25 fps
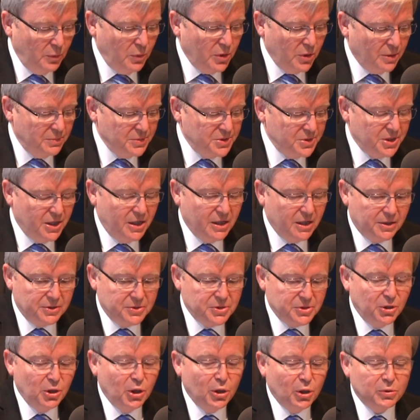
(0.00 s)
But what I'm saying
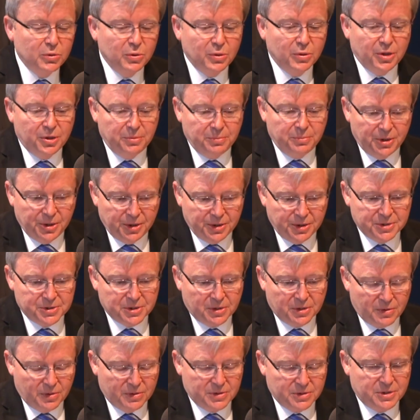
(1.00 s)
is in local communities
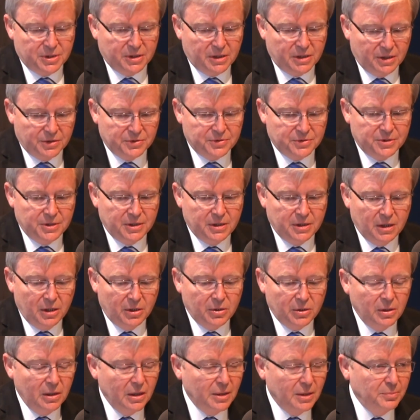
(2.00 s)
across the country,
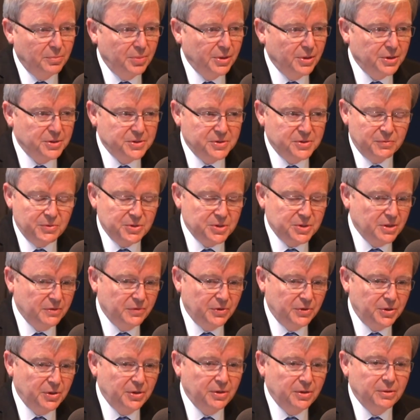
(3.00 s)
local MPs of
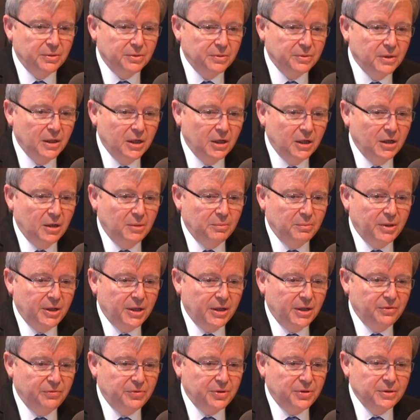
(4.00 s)
whichever hue may
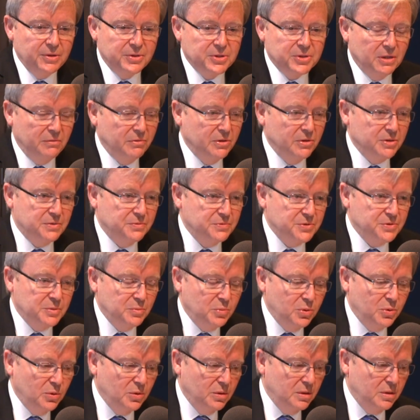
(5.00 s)
have huge levels of
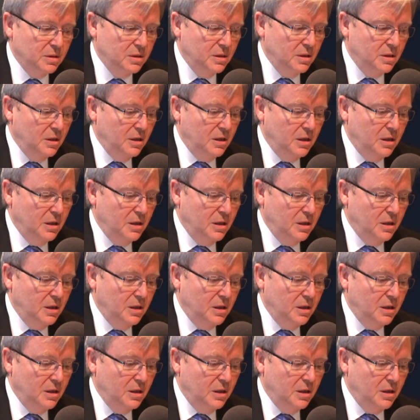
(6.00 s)
support.